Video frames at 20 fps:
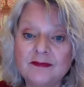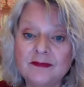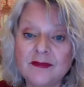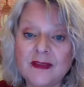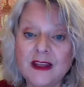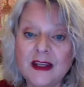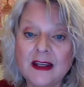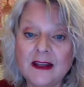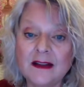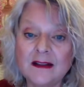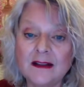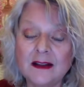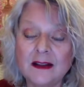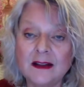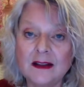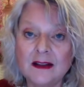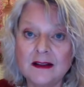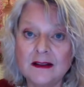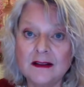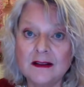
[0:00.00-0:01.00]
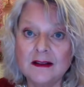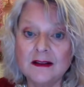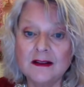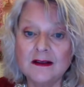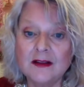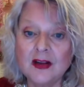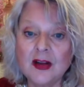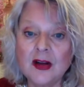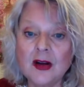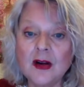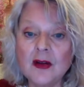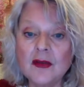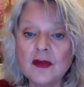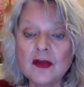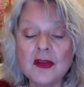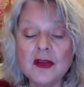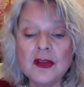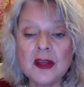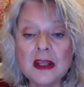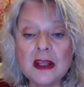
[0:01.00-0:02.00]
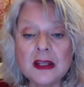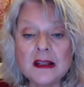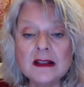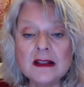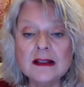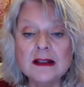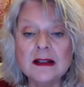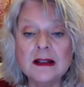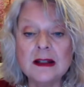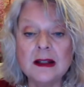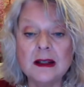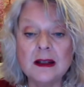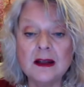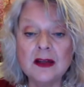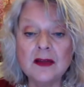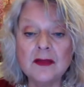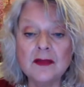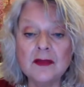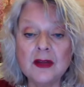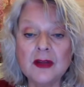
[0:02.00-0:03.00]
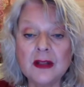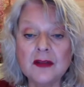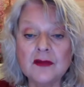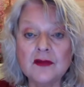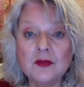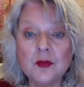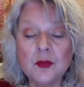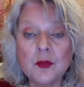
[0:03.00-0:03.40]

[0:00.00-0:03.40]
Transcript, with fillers: that there are things in life that